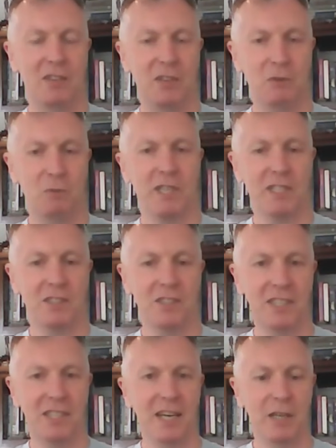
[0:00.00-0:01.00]
that we can
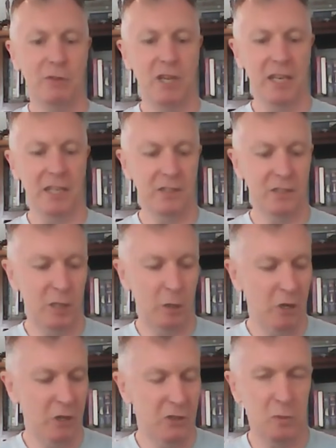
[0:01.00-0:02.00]
send out as
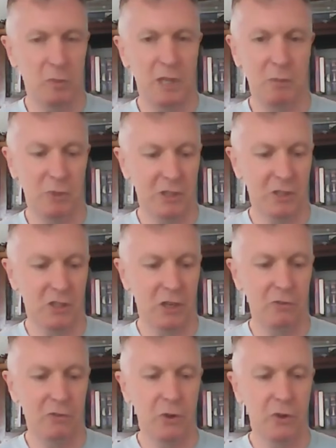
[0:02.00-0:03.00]
demos to people and
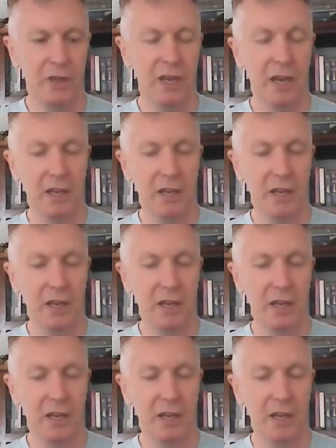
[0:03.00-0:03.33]
so forth.